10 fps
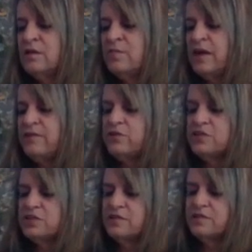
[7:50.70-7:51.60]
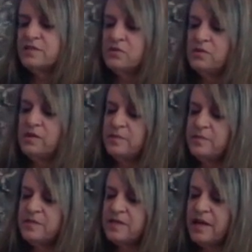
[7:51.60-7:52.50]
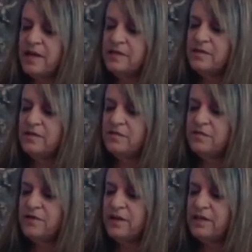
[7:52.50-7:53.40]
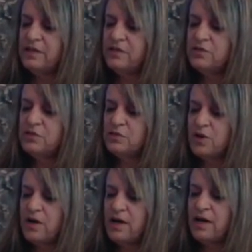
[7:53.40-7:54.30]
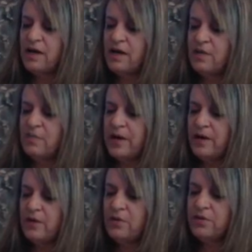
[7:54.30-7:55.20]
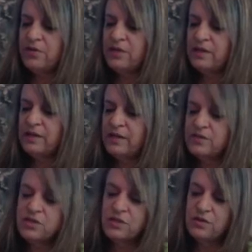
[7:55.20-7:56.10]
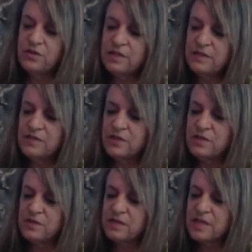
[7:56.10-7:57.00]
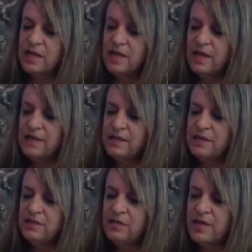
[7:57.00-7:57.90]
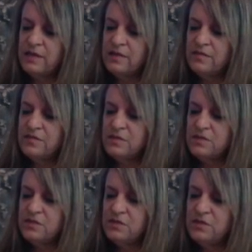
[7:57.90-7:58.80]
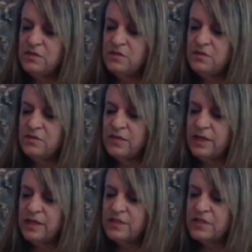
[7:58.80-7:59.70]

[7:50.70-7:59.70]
my version of tulips is kind of like you draw a mouth, and then I'll show you this after I do this. And then you kind of do like